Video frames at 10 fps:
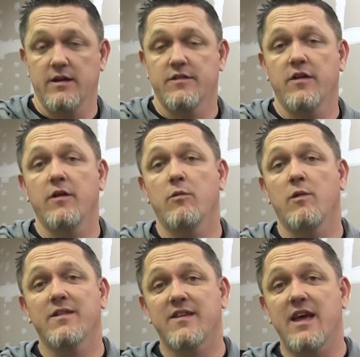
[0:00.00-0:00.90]
So
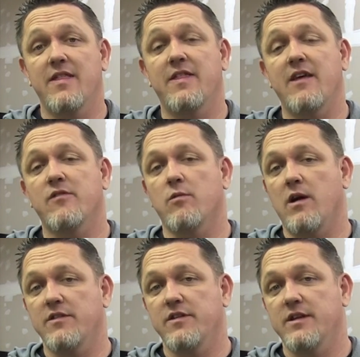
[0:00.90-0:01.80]
once again, thanks for
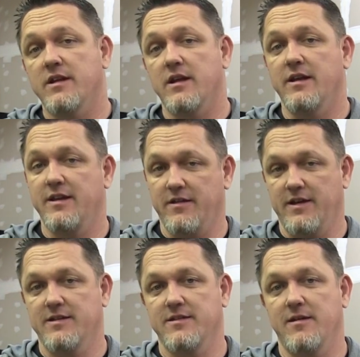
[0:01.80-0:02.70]
watching. Until
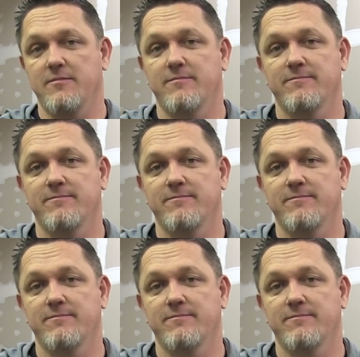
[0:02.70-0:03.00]
next time.